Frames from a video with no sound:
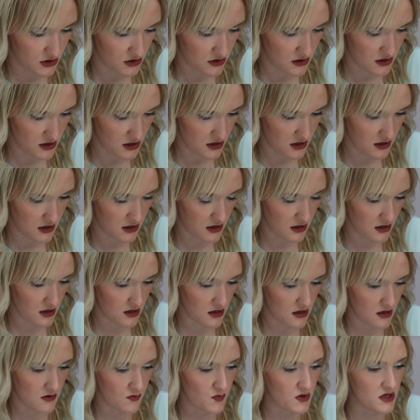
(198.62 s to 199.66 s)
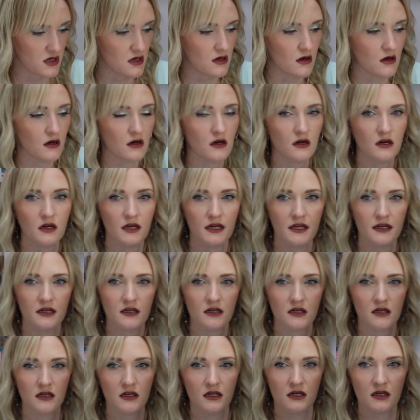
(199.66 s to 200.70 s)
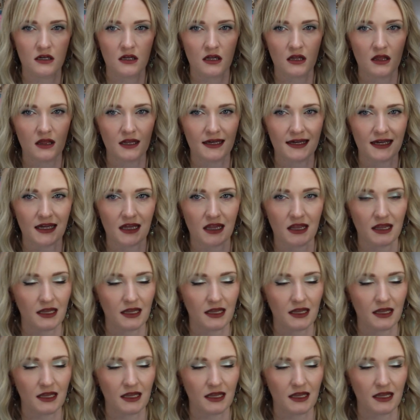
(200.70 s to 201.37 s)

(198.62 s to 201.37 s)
So then you clip it on like